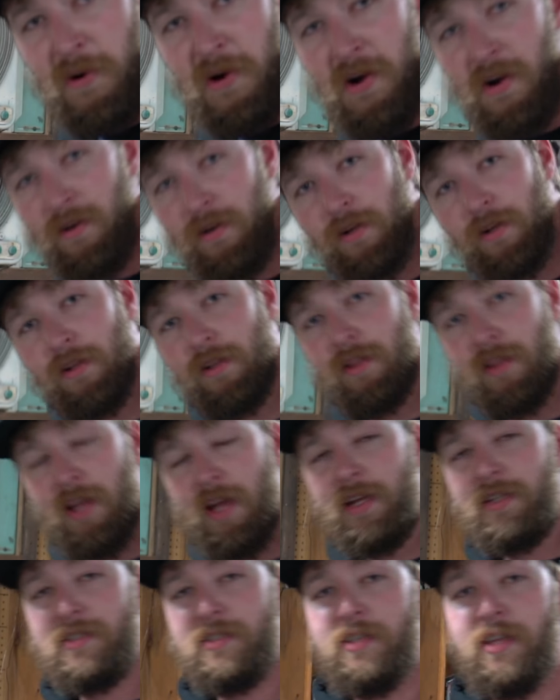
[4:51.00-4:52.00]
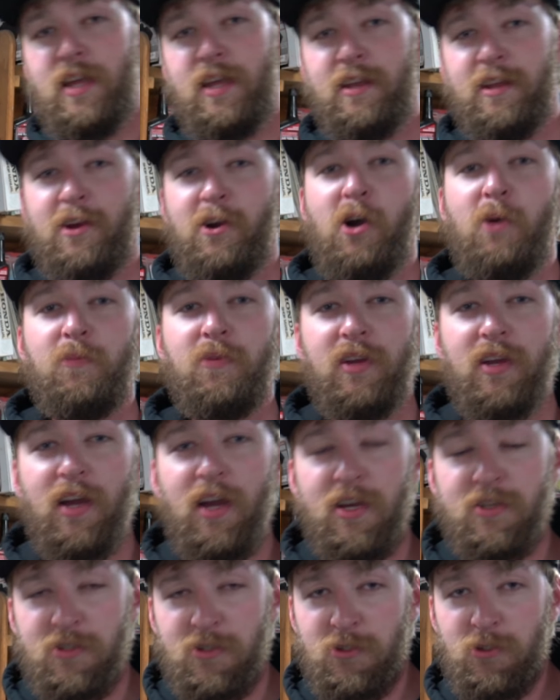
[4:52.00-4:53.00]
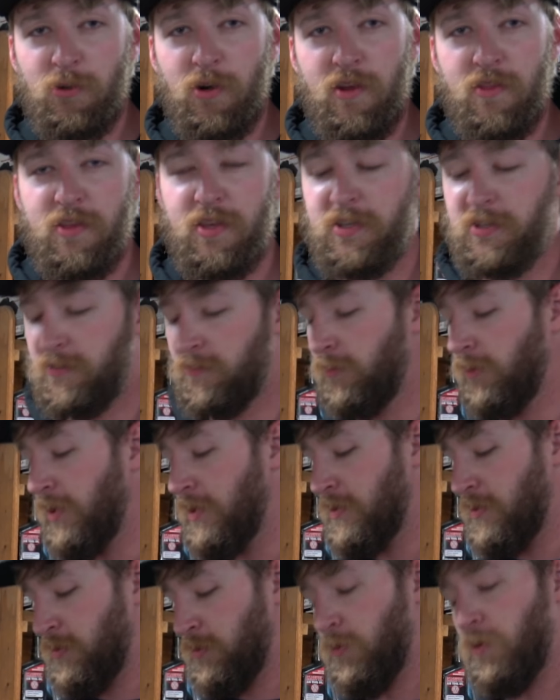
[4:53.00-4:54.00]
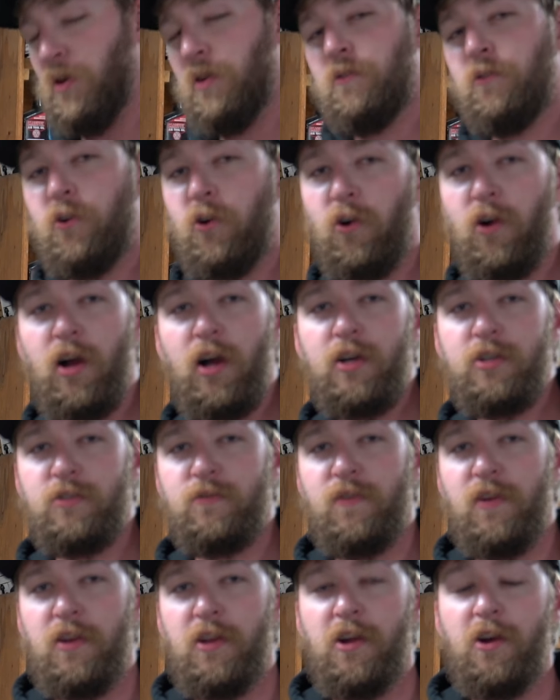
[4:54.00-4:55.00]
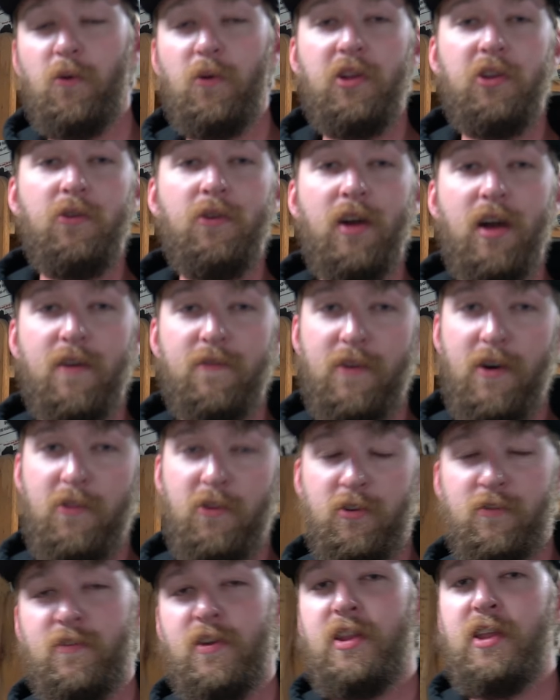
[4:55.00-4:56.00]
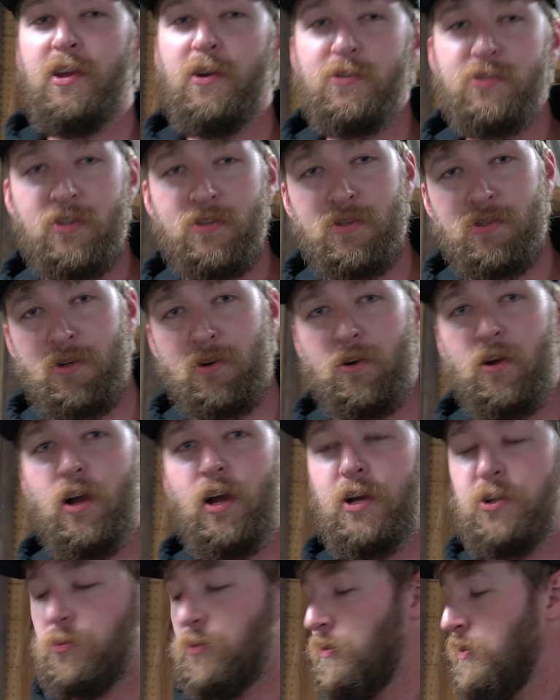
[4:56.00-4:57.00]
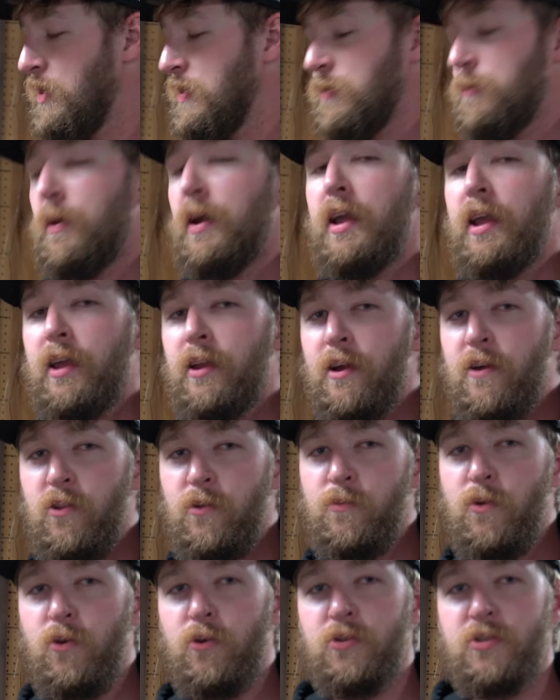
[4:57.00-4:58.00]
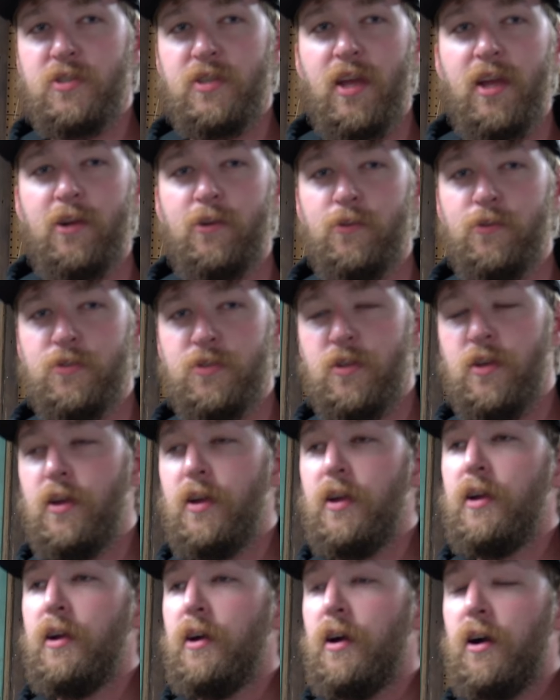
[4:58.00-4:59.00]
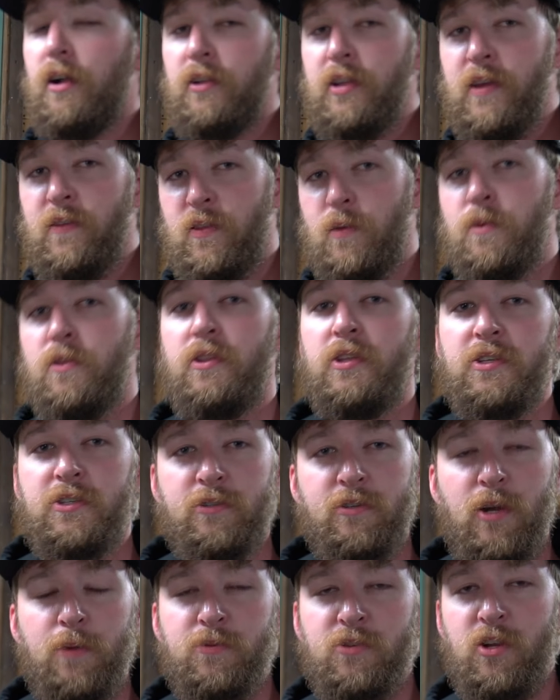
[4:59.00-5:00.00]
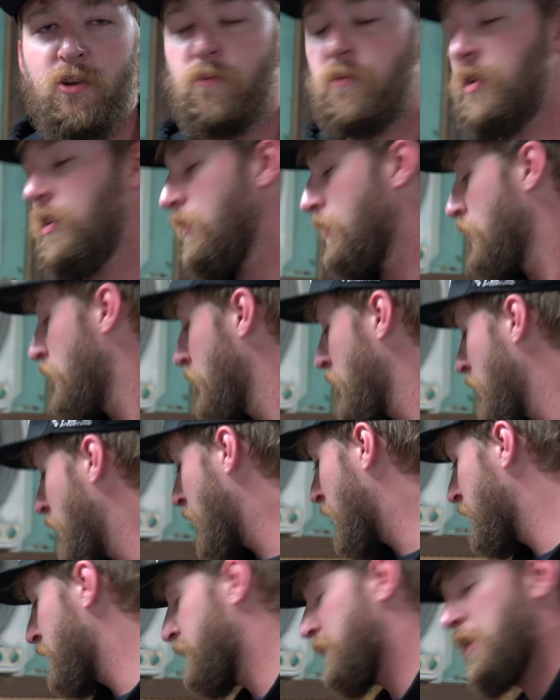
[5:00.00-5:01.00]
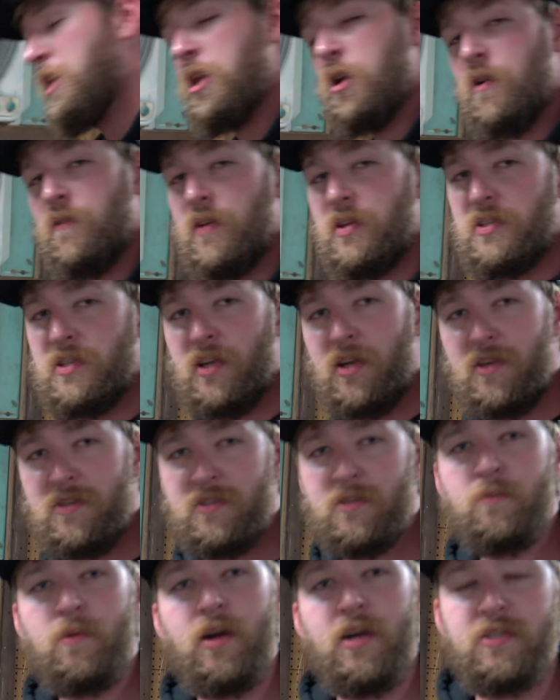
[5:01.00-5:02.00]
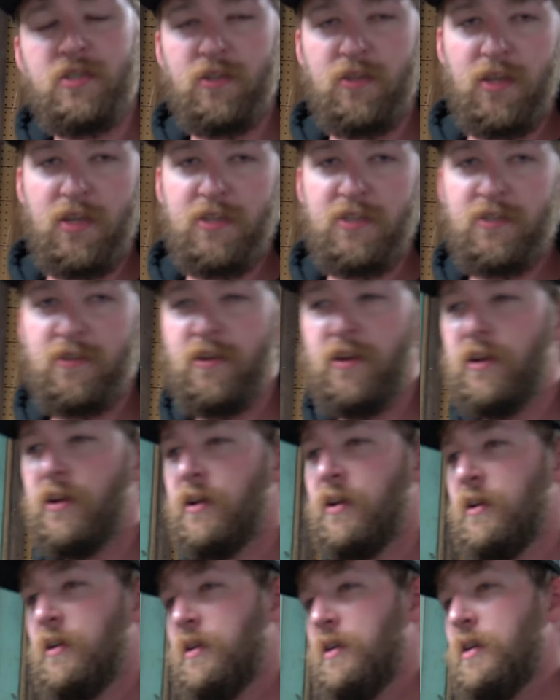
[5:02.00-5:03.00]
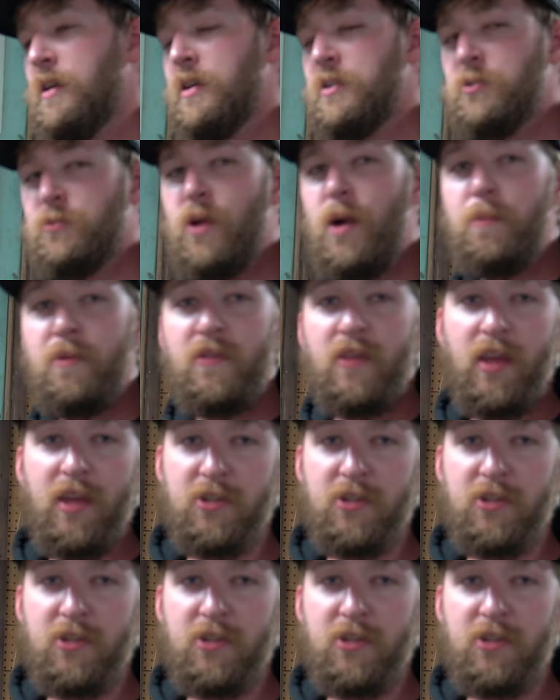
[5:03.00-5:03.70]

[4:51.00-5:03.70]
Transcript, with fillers: well, that's it. I hope you guys enjoyed this really short garage video. We do have other videos in this garage with this bike and other motorcycles. I'll link them in the description. We had a video of us customizing this, uh, swapping the